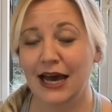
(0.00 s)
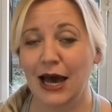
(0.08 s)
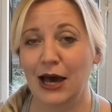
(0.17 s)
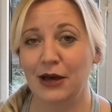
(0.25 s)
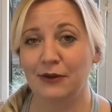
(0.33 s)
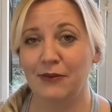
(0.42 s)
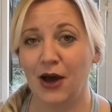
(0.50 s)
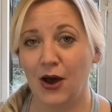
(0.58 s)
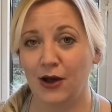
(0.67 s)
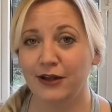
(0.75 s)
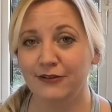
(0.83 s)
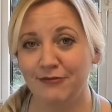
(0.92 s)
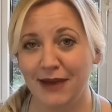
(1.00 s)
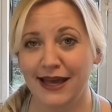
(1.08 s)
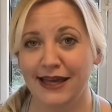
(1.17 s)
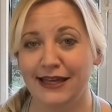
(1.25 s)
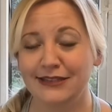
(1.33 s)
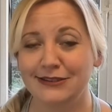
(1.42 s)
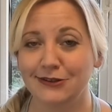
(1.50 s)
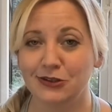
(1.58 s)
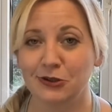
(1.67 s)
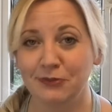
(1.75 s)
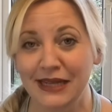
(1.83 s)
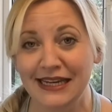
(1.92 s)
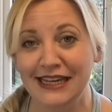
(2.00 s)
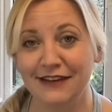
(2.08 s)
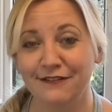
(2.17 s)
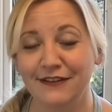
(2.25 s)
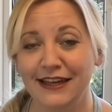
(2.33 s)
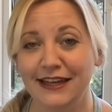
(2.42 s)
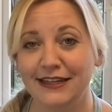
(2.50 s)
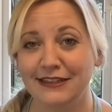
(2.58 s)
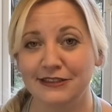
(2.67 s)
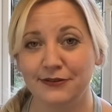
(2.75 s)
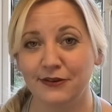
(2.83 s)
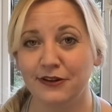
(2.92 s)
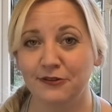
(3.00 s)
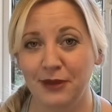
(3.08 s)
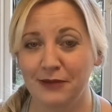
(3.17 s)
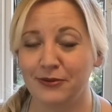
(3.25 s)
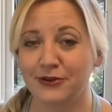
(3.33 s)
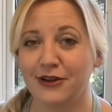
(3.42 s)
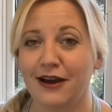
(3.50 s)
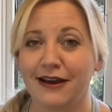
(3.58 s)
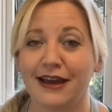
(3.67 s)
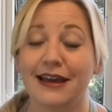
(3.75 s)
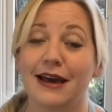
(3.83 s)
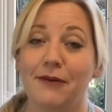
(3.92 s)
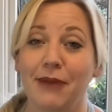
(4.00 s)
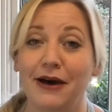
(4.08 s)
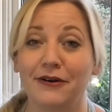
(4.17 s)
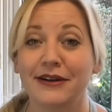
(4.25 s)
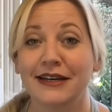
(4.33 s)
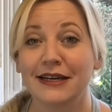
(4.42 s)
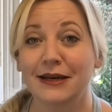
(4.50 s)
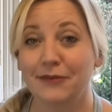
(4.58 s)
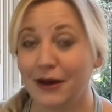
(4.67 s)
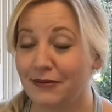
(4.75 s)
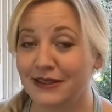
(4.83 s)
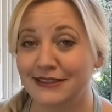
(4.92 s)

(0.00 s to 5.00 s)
all of my social media feed is full of people talking about pumpkin